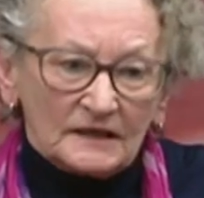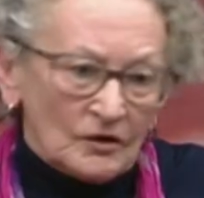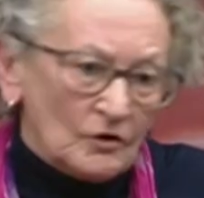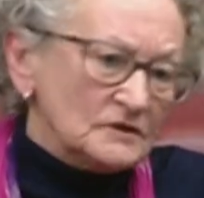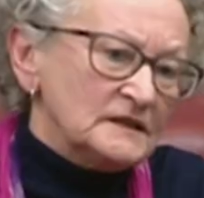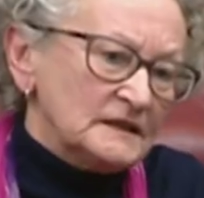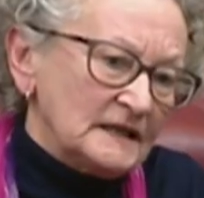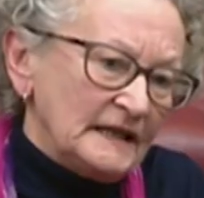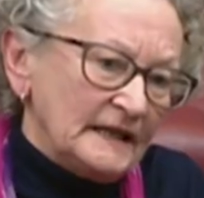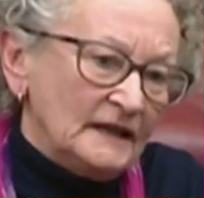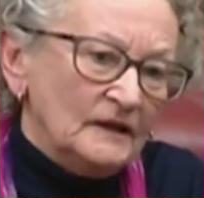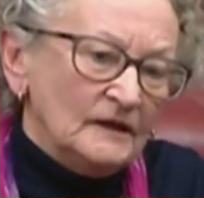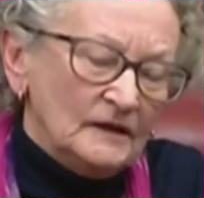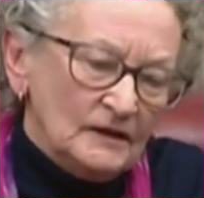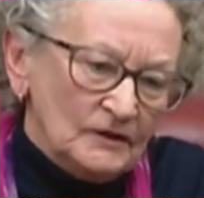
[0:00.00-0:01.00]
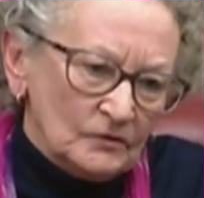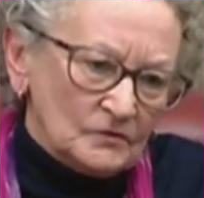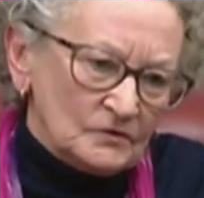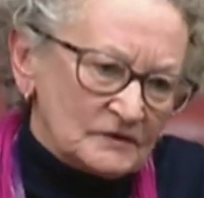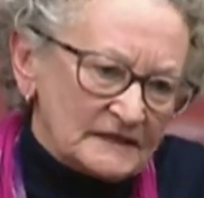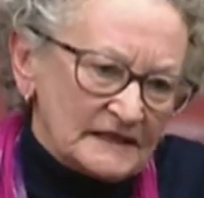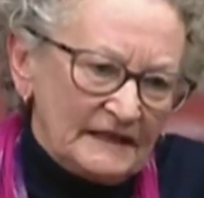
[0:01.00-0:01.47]
it constantly
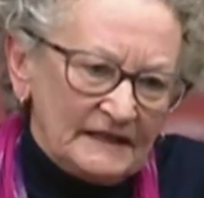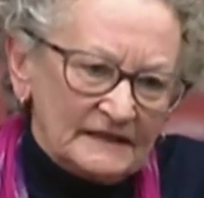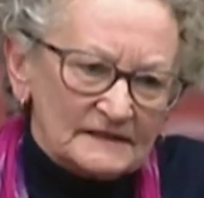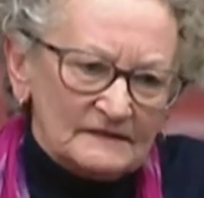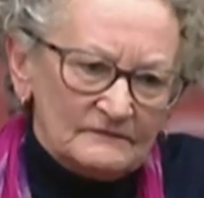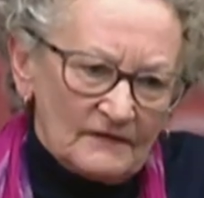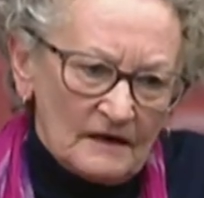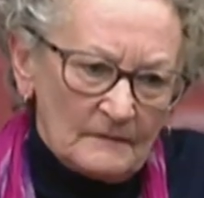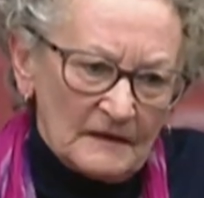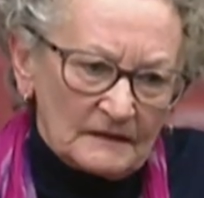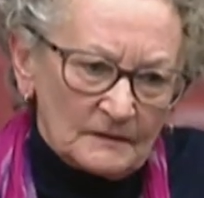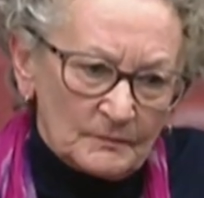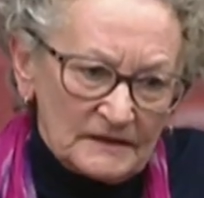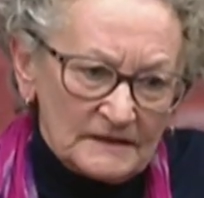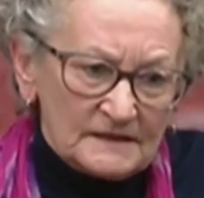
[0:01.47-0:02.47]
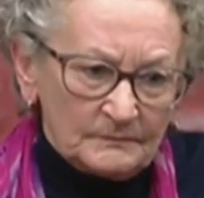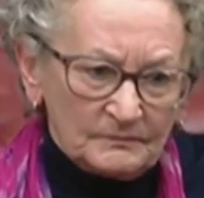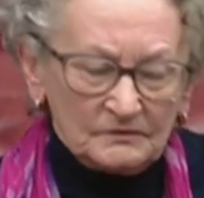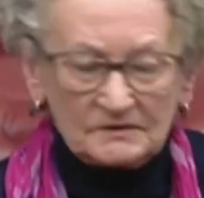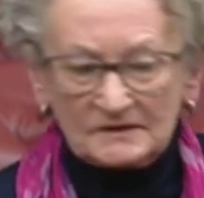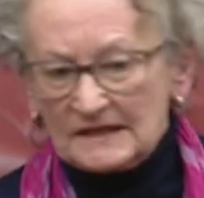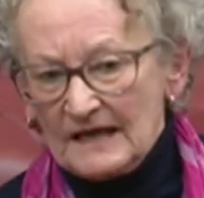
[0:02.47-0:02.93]
lauds its environmental
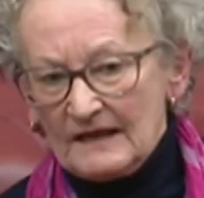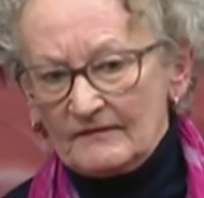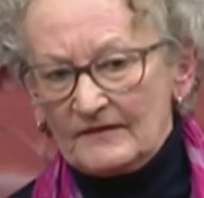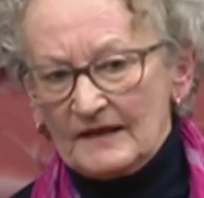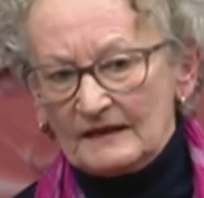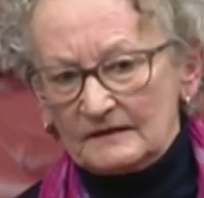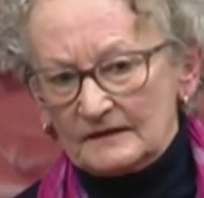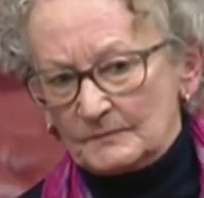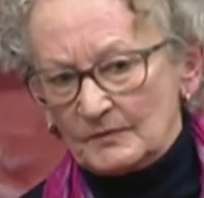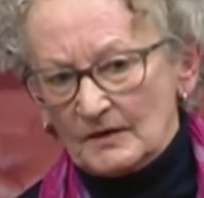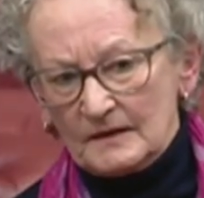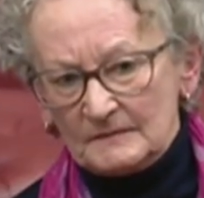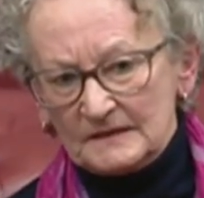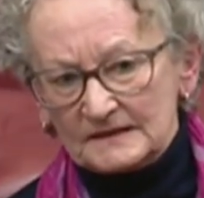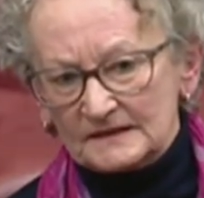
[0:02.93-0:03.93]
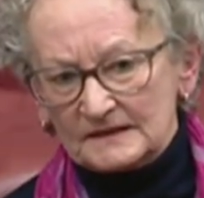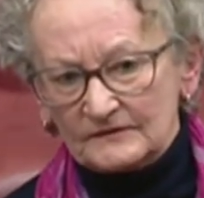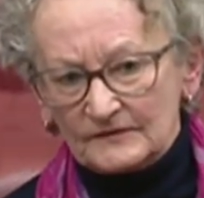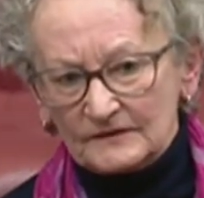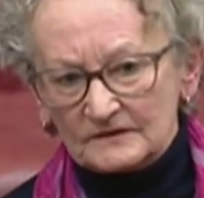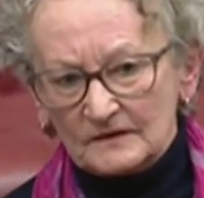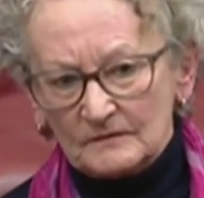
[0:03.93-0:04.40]
principles. And then the Prime Minister,
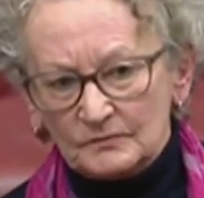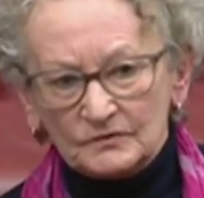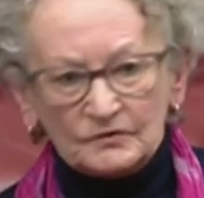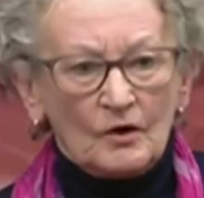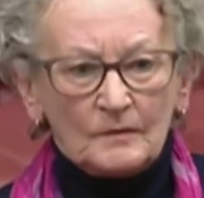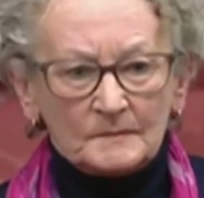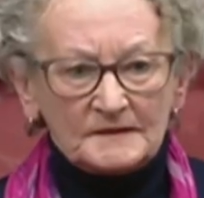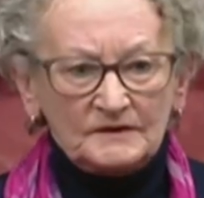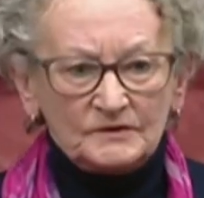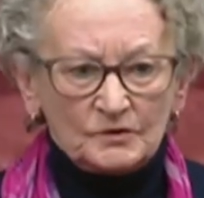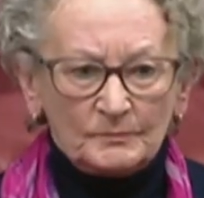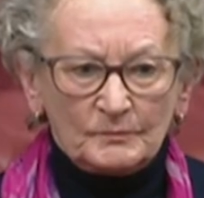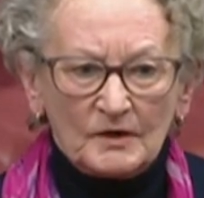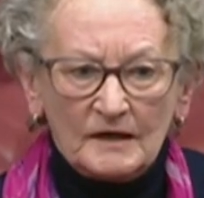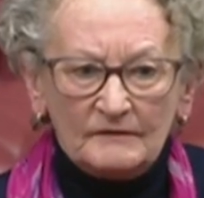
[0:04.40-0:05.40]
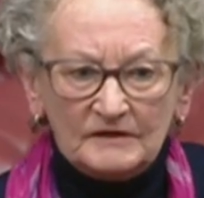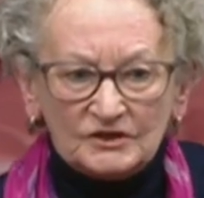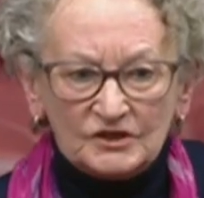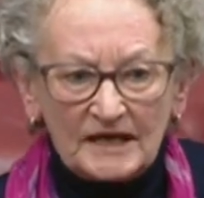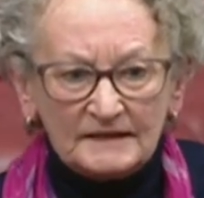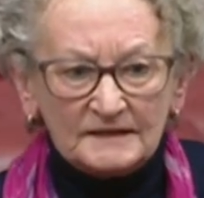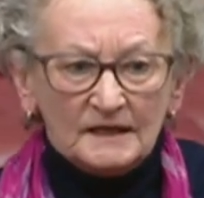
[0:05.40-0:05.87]
for example, hops into a
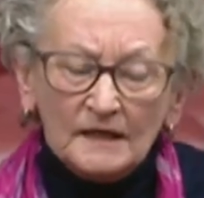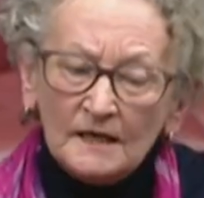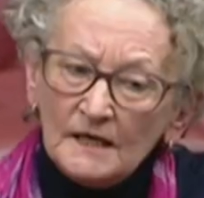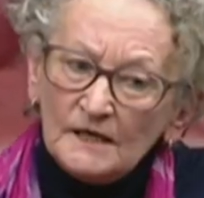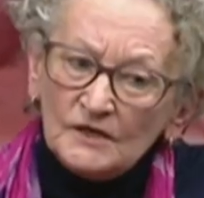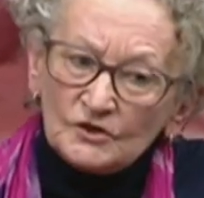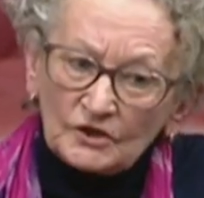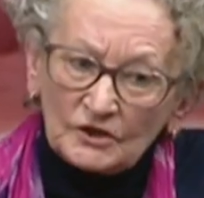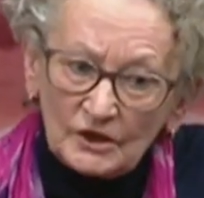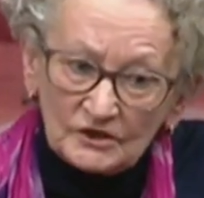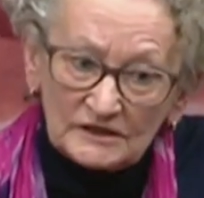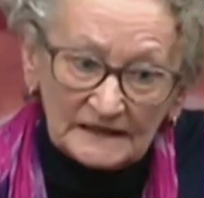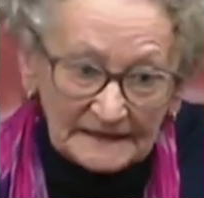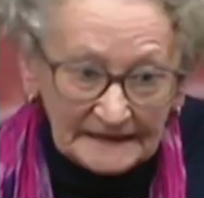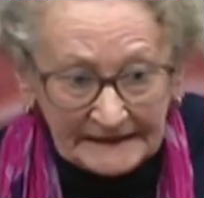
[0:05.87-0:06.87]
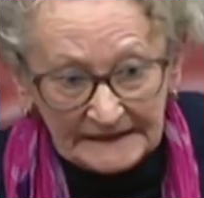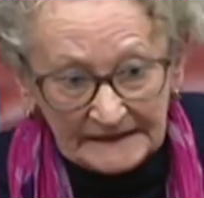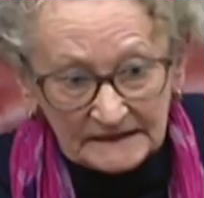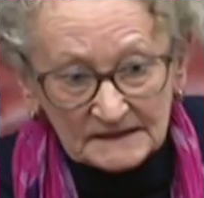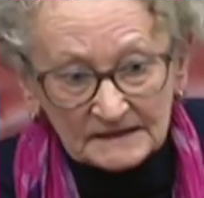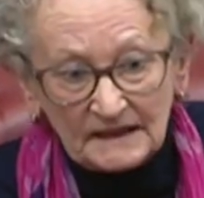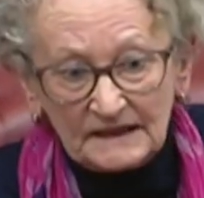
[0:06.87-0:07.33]
private jet to go to
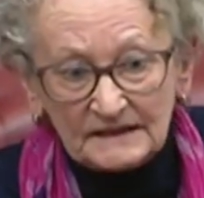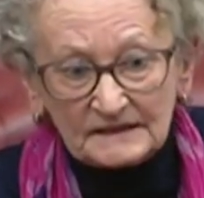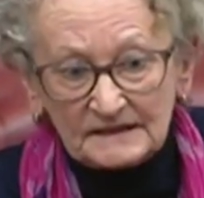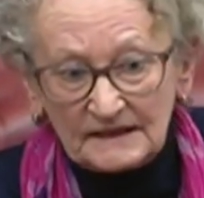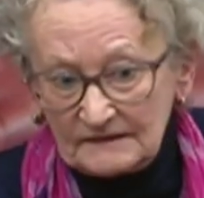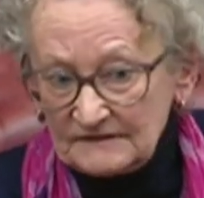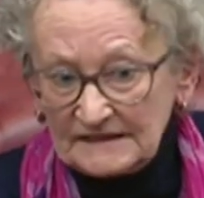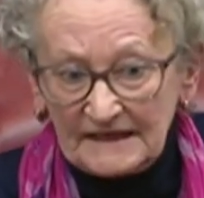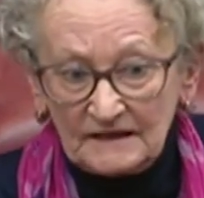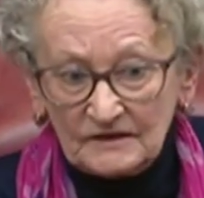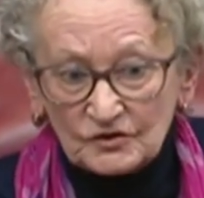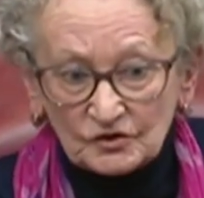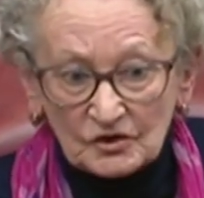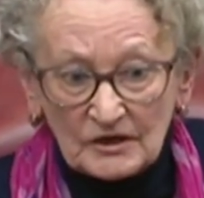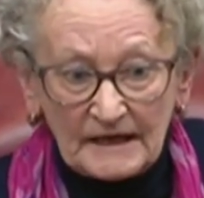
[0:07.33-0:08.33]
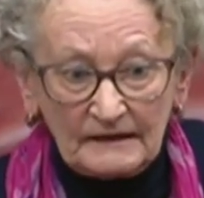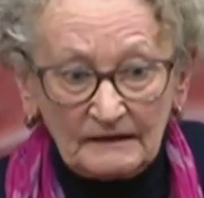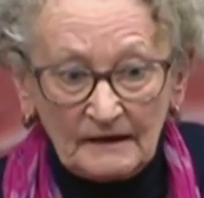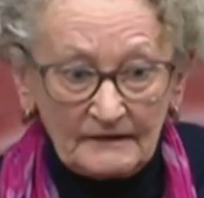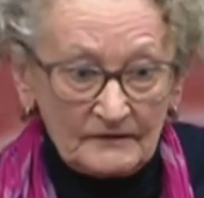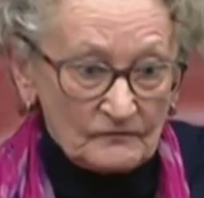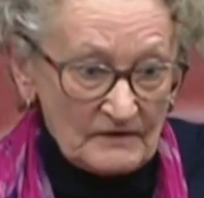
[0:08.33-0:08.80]
Leeds instead of taking the
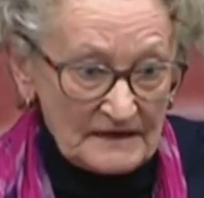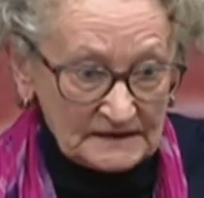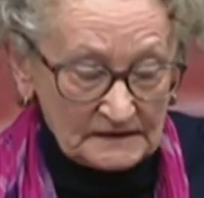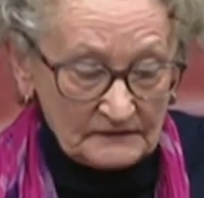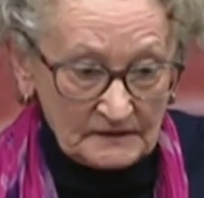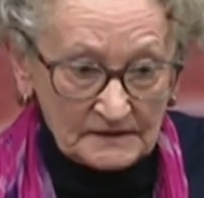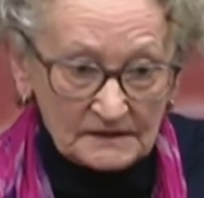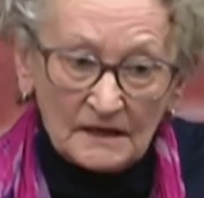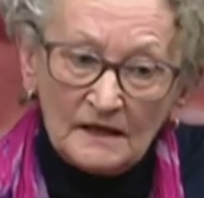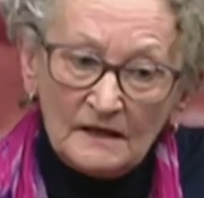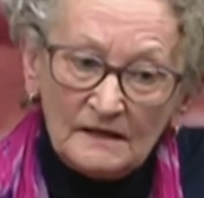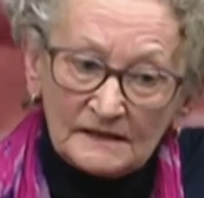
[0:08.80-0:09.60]
train like the rest of us.